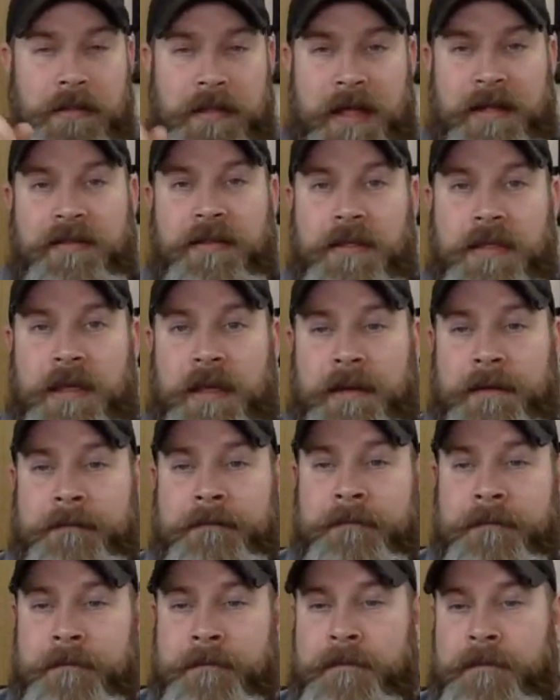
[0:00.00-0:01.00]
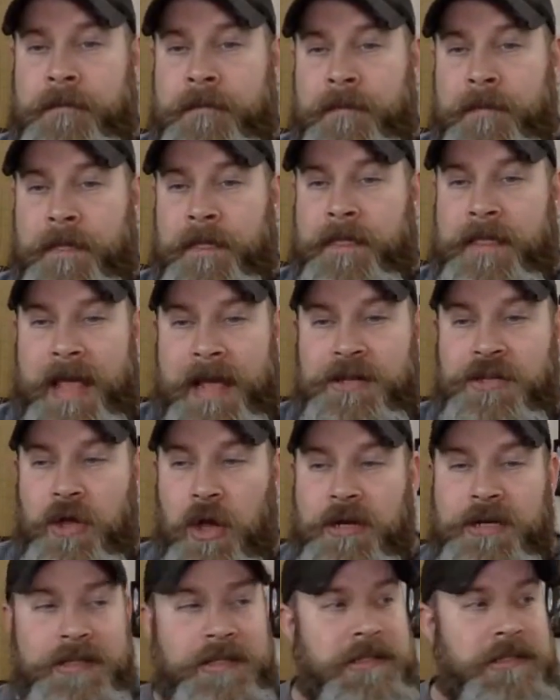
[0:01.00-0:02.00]
That's the thing. That
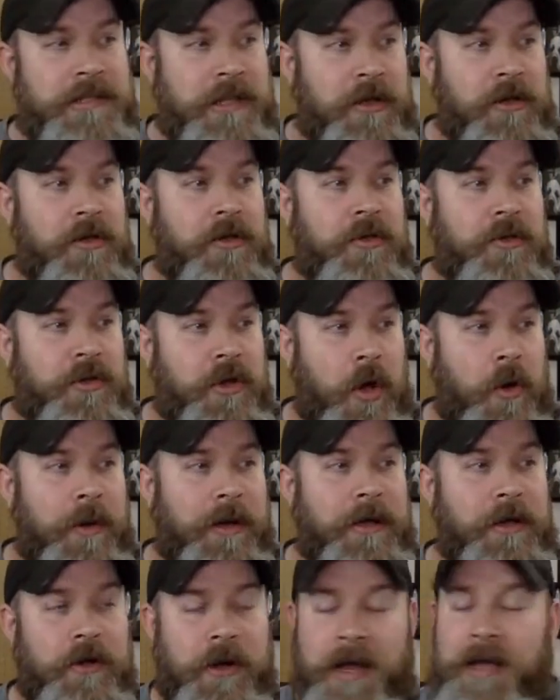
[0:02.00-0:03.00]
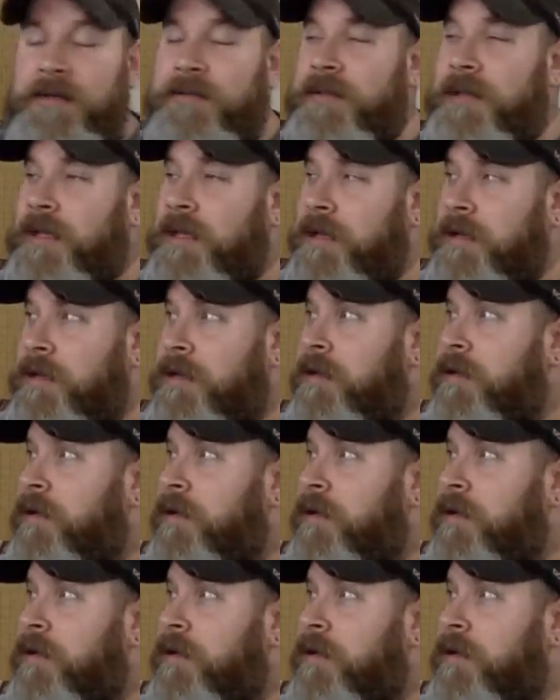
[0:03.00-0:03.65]
dog is still going crazy.